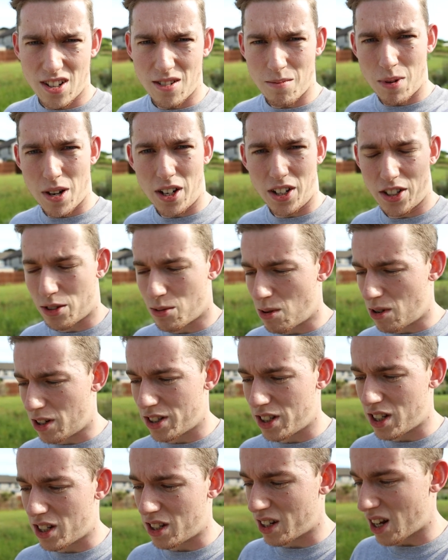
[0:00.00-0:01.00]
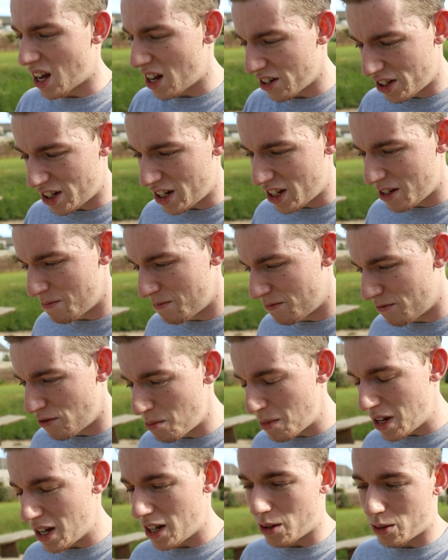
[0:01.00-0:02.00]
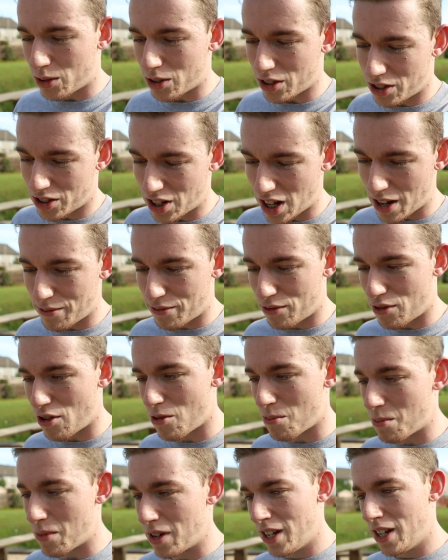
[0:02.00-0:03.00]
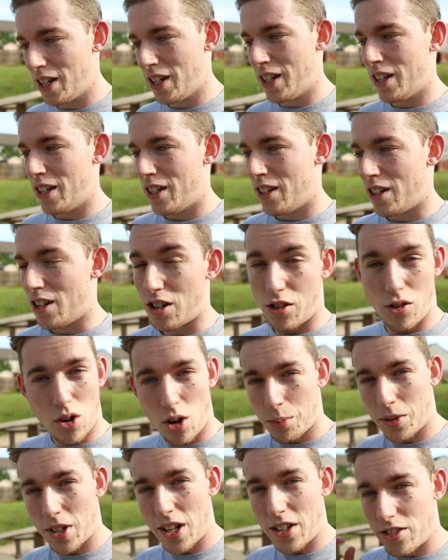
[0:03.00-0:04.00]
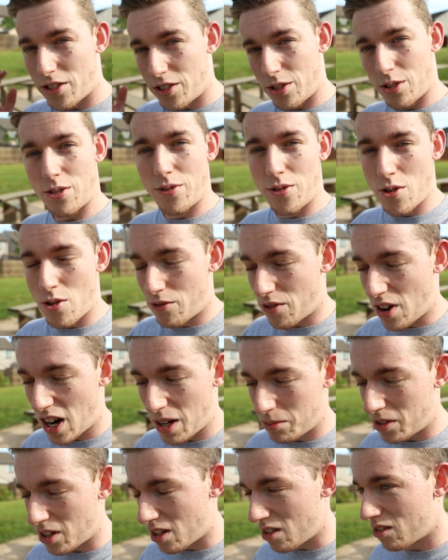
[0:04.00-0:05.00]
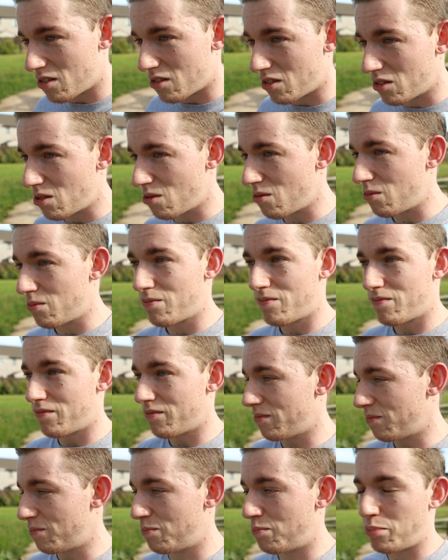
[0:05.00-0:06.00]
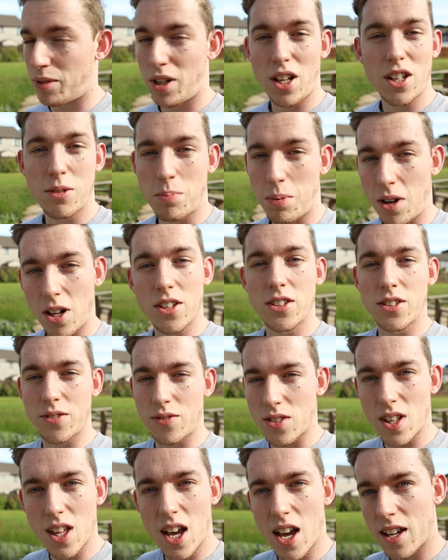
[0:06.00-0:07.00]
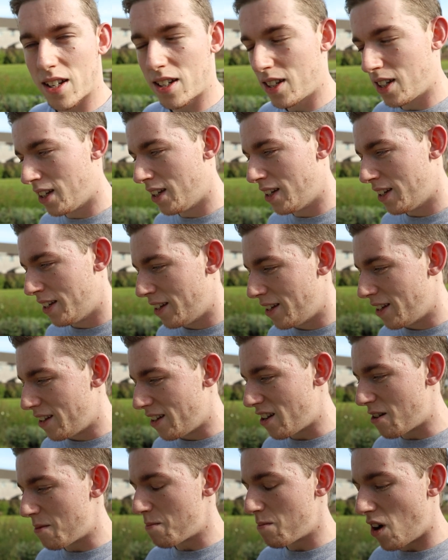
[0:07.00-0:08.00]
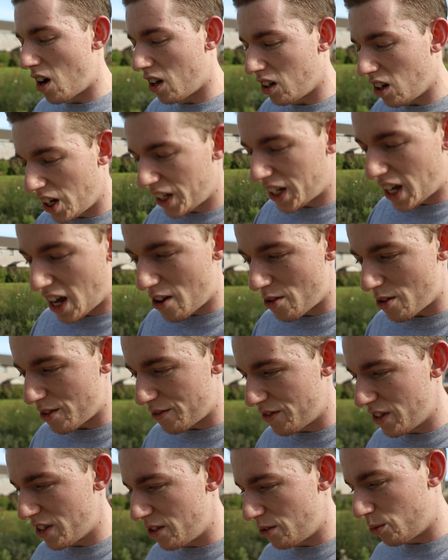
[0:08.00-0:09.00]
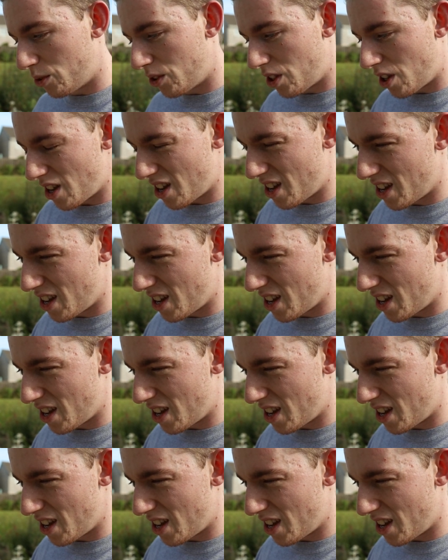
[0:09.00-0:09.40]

in picture quality, and actually for me it was a step from a crop sensor to a full frame sensor, so plus for that. I like how it feels